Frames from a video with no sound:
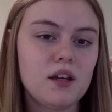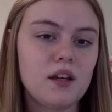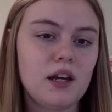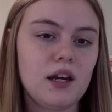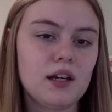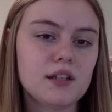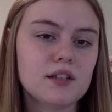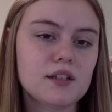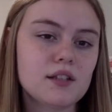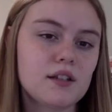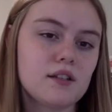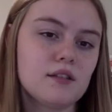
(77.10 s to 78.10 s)
ask
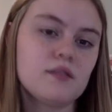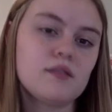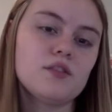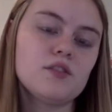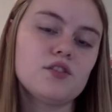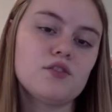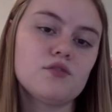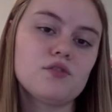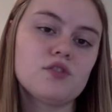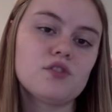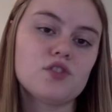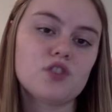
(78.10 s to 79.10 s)
the students
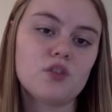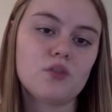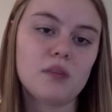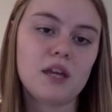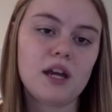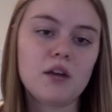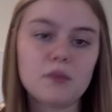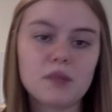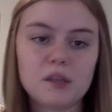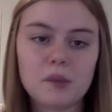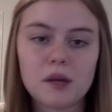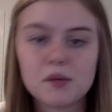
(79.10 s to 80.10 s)
to show me how many
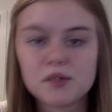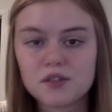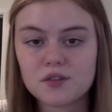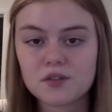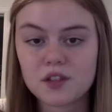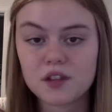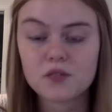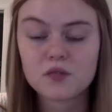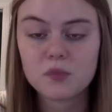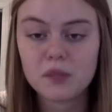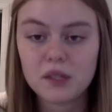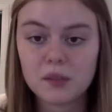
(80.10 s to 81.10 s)
popsicle sticks would
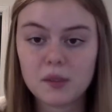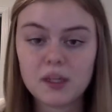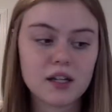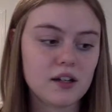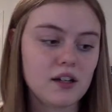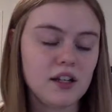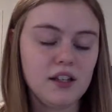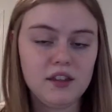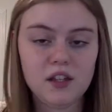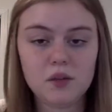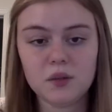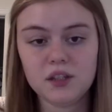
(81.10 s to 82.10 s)
be in a pair, and
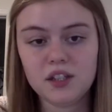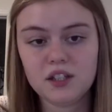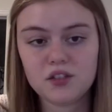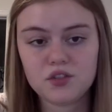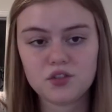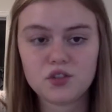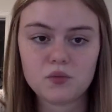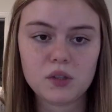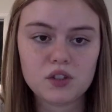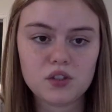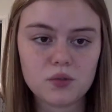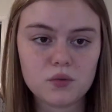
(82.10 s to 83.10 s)
they would then show me
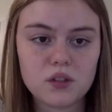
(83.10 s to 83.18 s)
2.